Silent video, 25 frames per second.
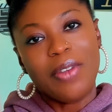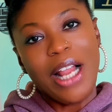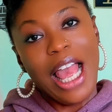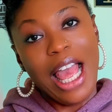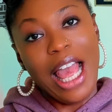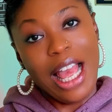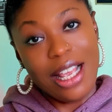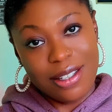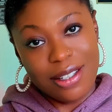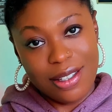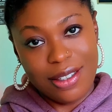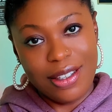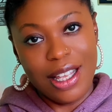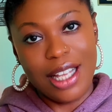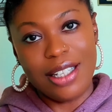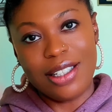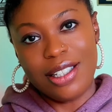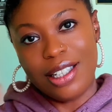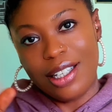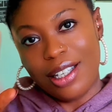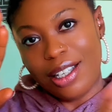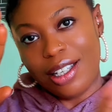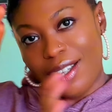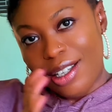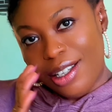
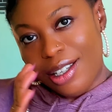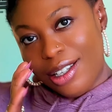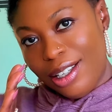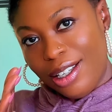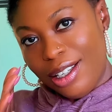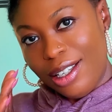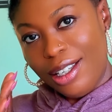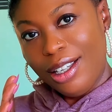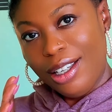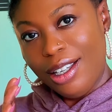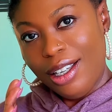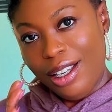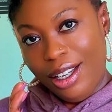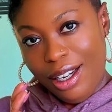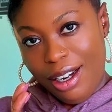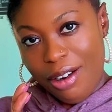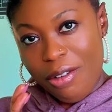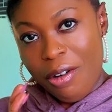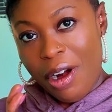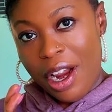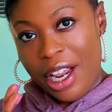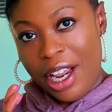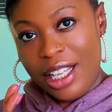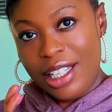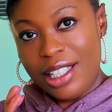aesthetic,
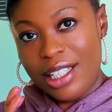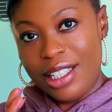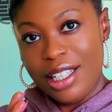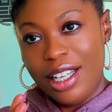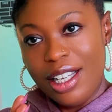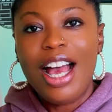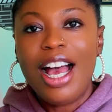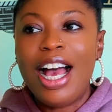right?